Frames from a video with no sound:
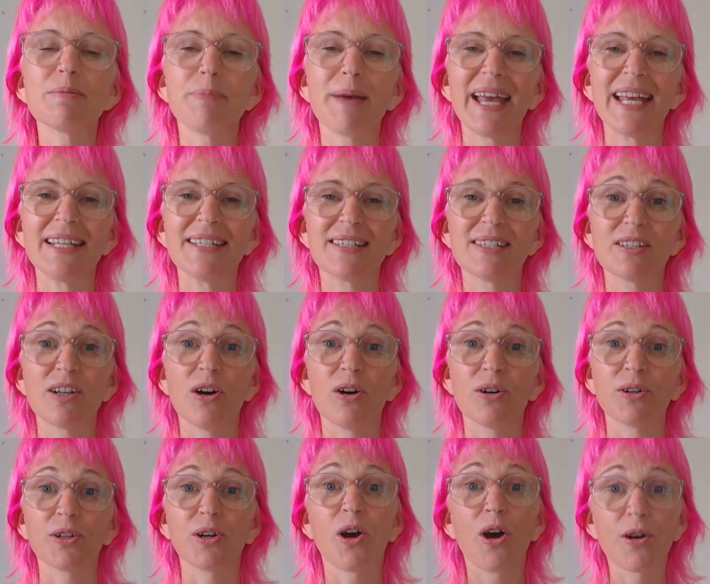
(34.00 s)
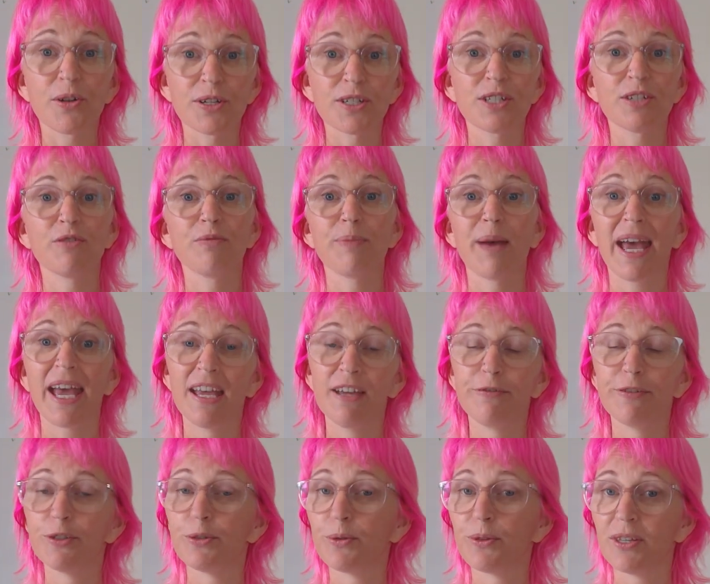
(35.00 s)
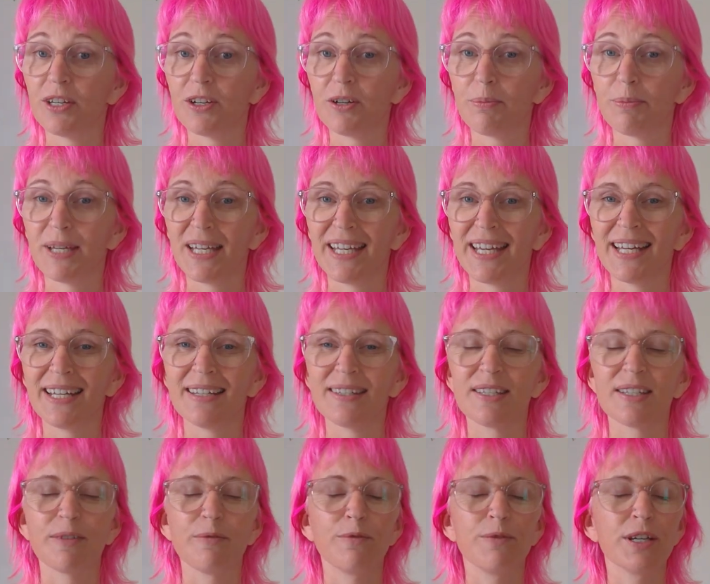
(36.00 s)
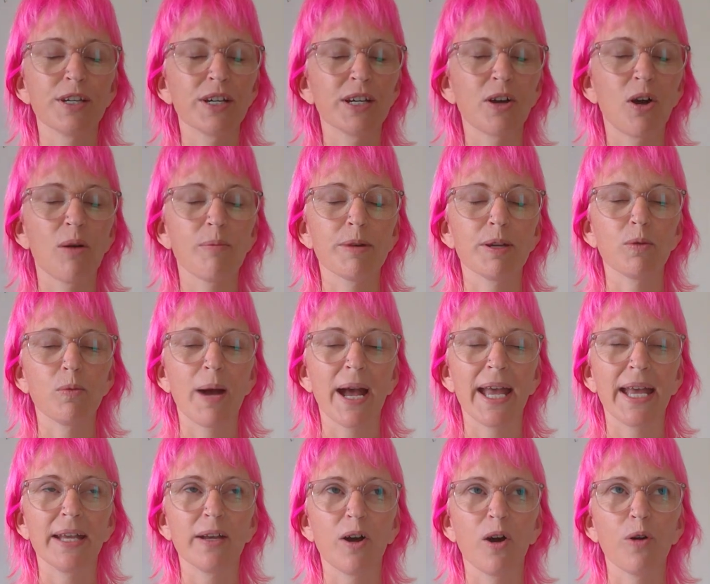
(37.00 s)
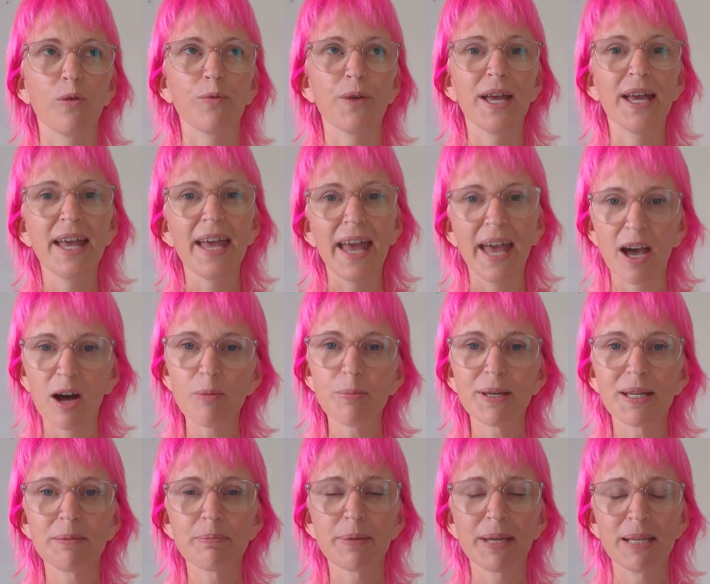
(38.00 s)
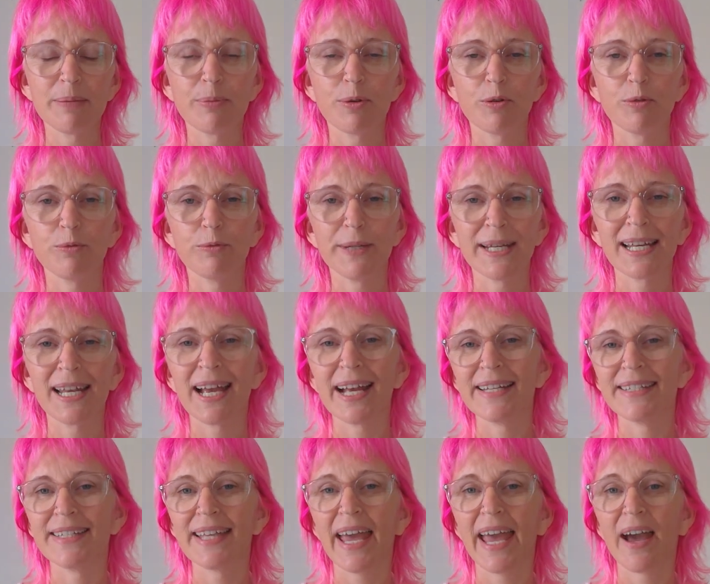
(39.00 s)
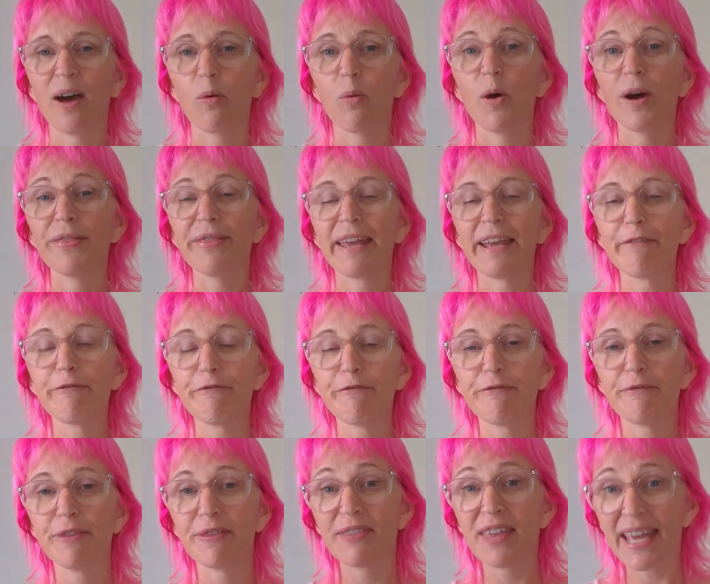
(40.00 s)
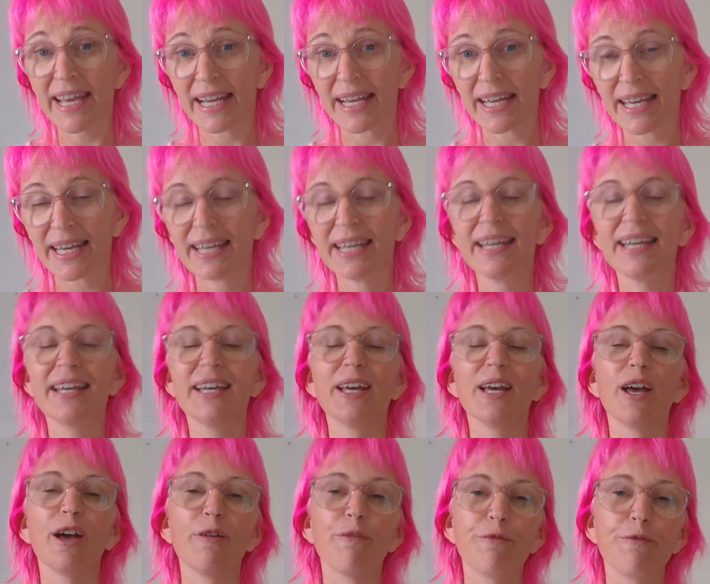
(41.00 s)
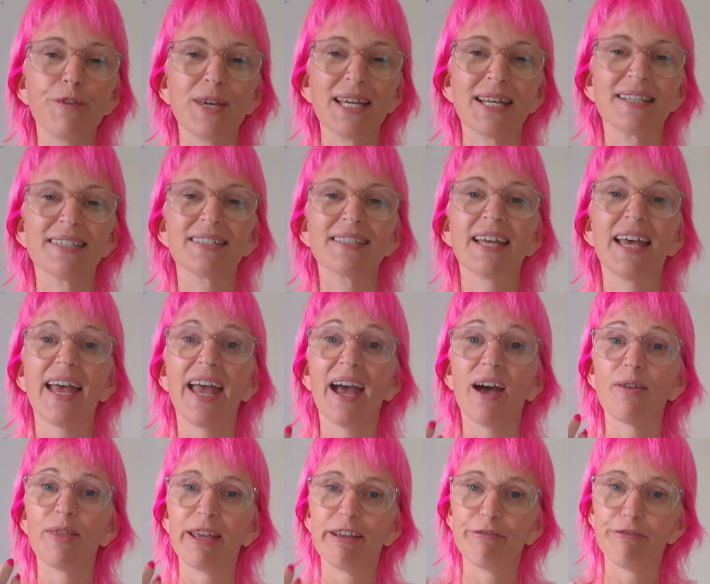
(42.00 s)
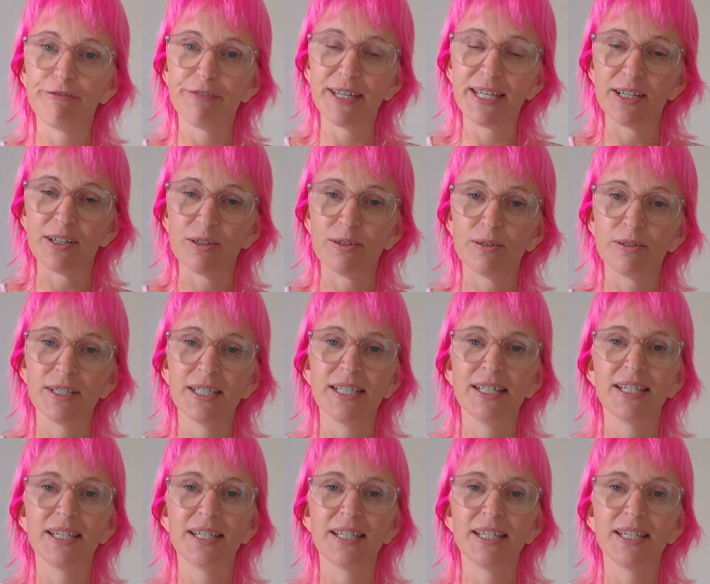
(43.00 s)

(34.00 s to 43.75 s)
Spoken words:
based on cognitive behavioral therapy, and it's a very common way of helping people realize how what they think affects how they feel